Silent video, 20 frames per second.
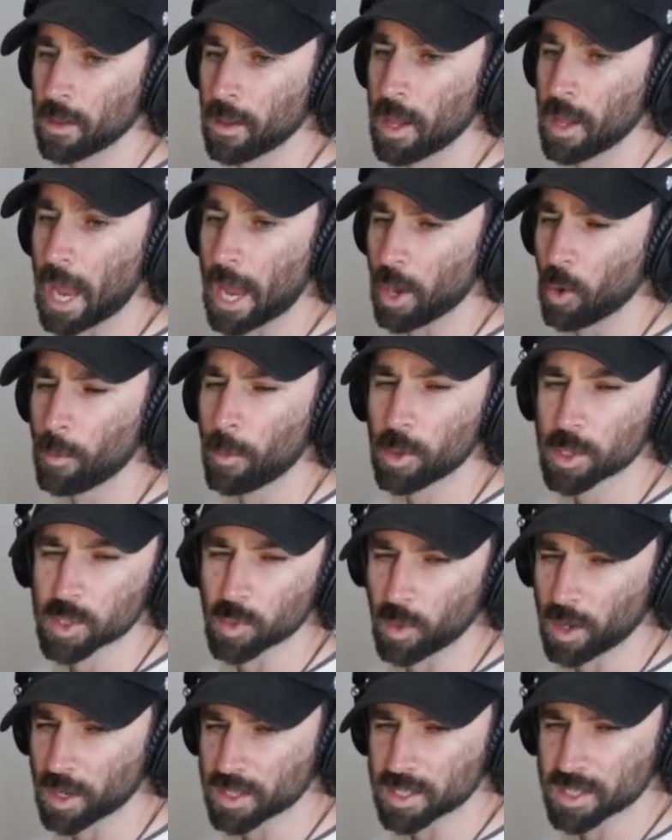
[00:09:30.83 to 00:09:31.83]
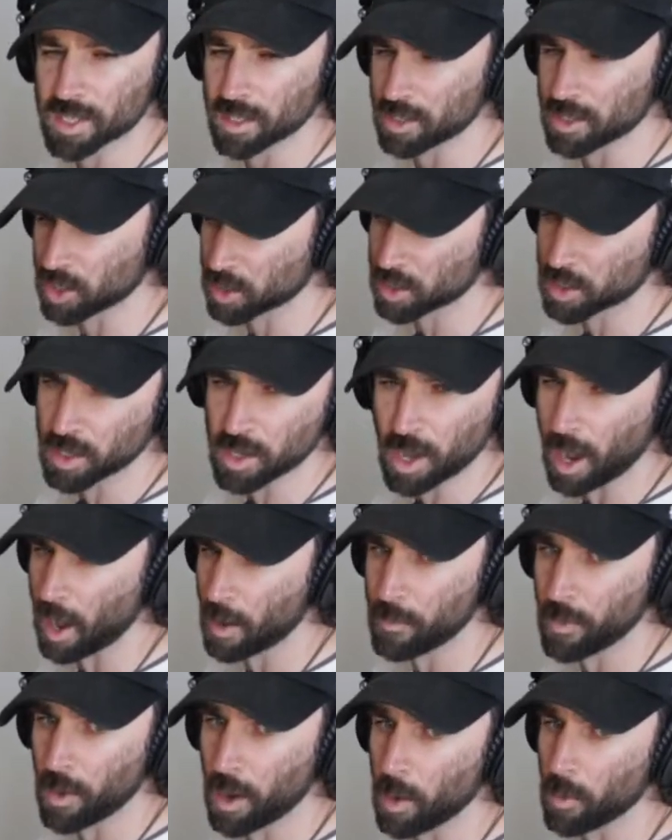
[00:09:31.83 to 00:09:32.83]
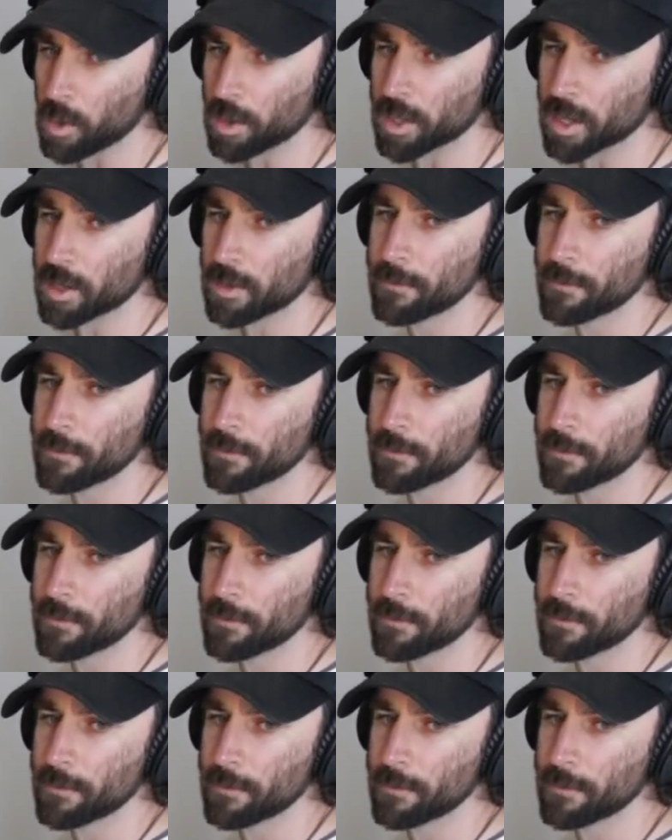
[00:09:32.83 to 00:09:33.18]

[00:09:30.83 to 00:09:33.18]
it almost wants to just not fall with it.